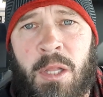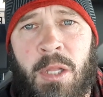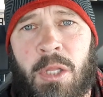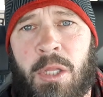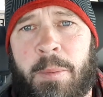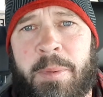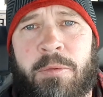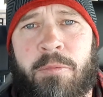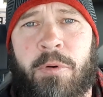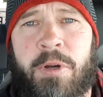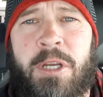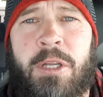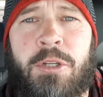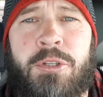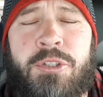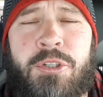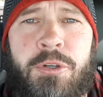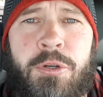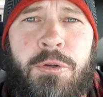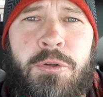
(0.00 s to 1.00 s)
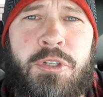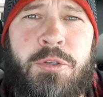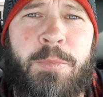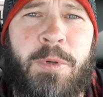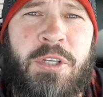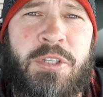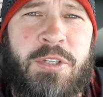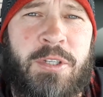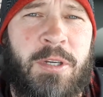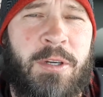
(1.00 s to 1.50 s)
let me reintroduce
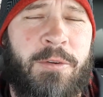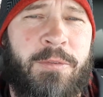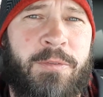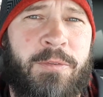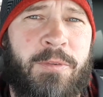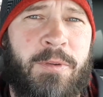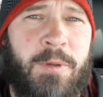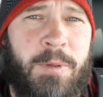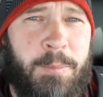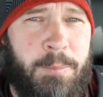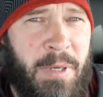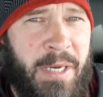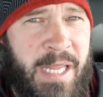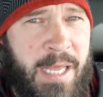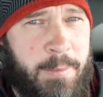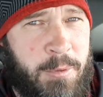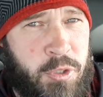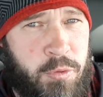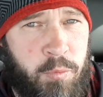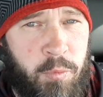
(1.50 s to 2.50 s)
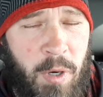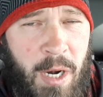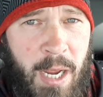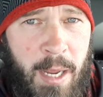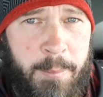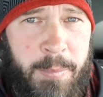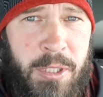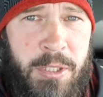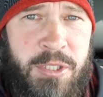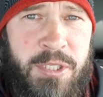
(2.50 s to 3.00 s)
myself. My name is
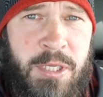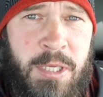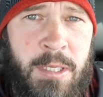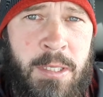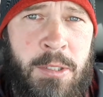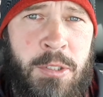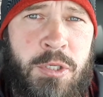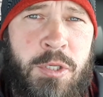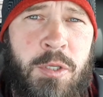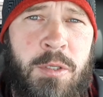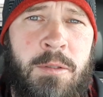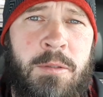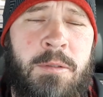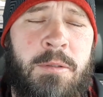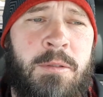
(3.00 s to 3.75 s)
Robin Tees.